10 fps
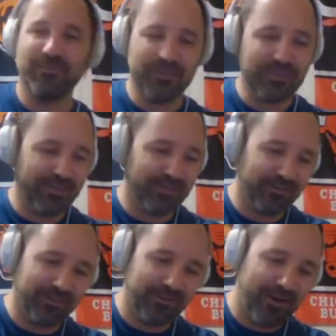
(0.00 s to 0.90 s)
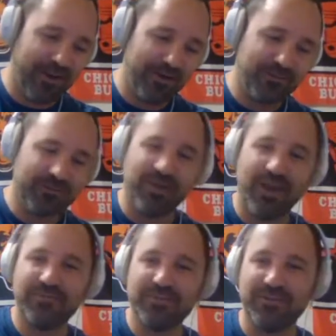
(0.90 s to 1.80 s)
We checked earlier on, it was
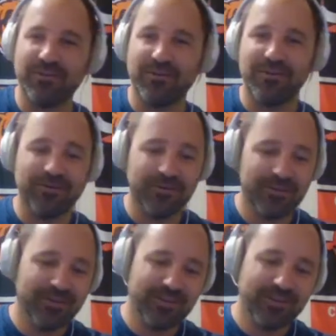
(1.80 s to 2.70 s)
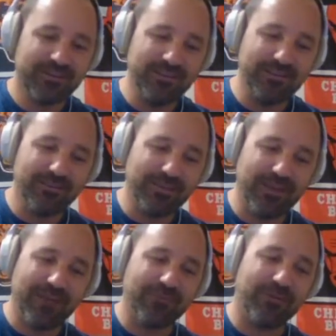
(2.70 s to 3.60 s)
5-0
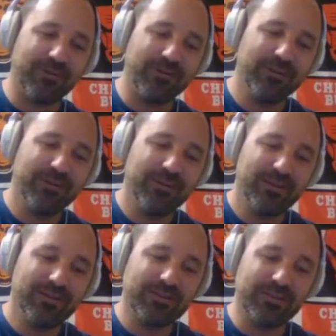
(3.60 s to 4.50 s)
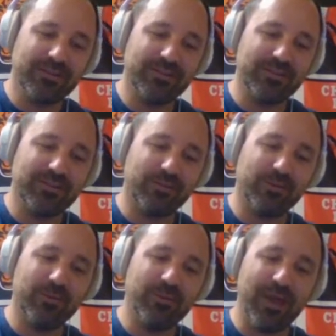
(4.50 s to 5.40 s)
Cleveland after just a
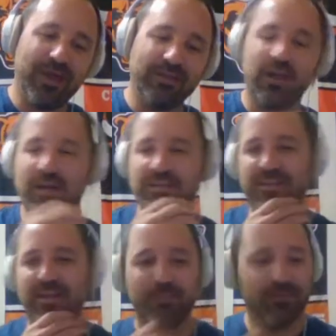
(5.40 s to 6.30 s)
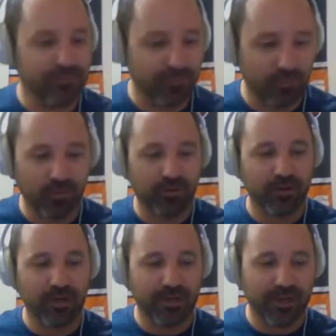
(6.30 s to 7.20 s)
really bad loss the night
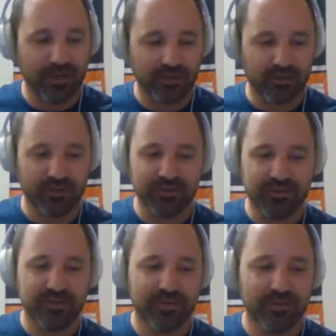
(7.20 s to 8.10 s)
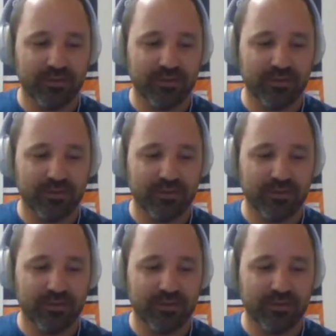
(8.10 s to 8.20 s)
before in extras.